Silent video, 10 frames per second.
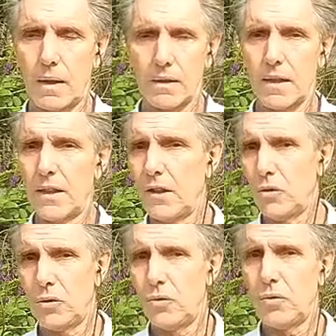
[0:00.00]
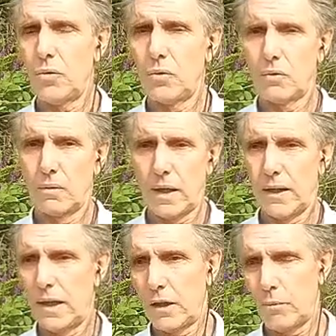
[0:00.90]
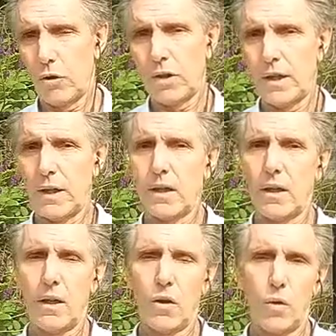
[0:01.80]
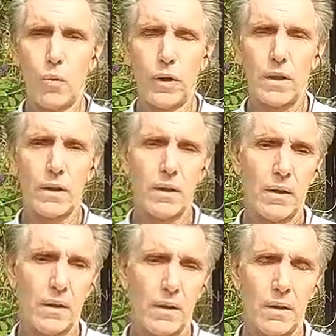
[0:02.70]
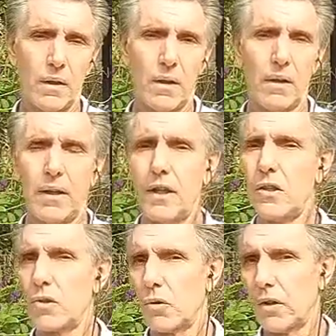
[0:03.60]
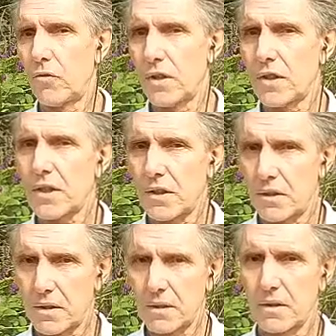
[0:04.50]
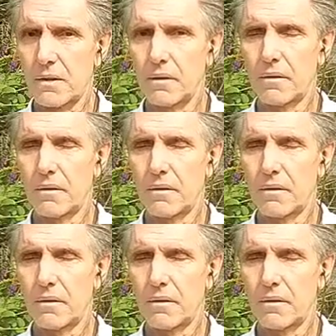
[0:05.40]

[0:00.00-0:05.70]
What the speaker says: Has nothing to do at that point yet with insulin resistance.